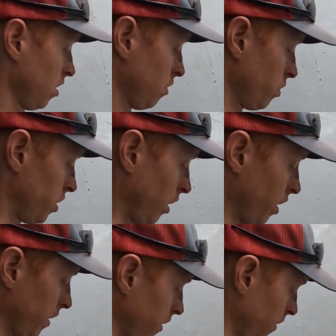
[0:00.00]
which I
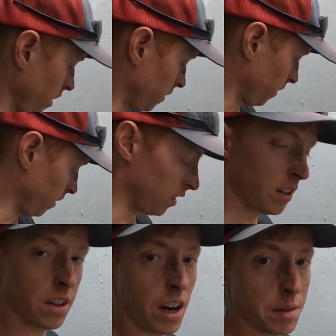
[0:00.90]
rented this
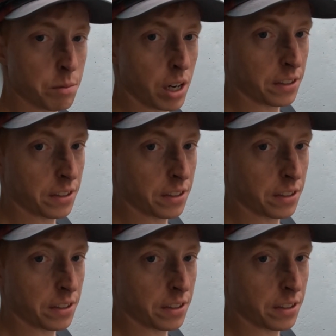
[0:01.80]
cut and break